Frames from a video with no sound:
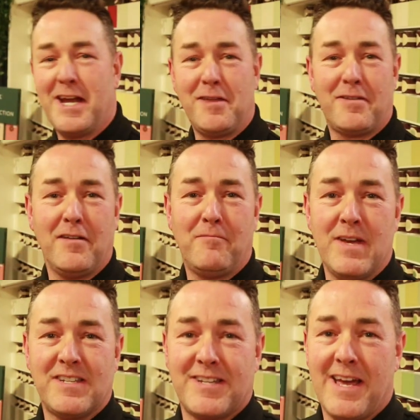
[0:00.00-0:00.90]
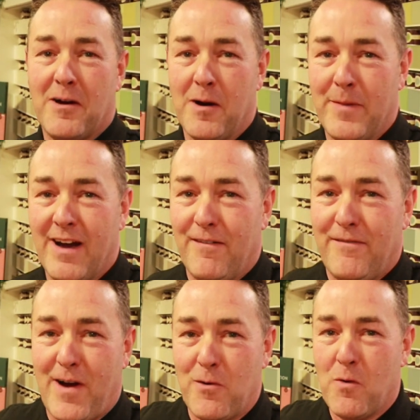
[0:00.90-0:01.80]
anything I've missed out about
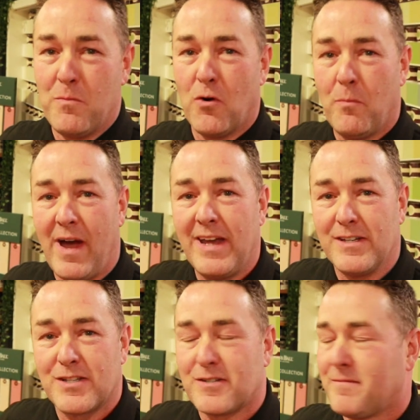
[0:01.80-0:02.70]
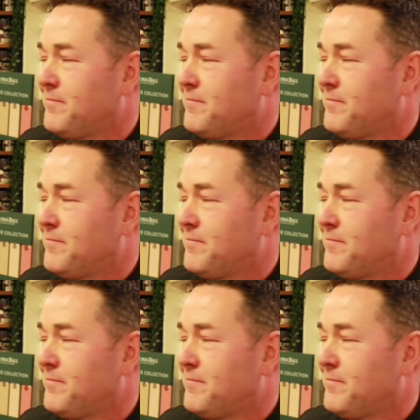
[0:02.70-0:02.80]
Farrow and Ball paints?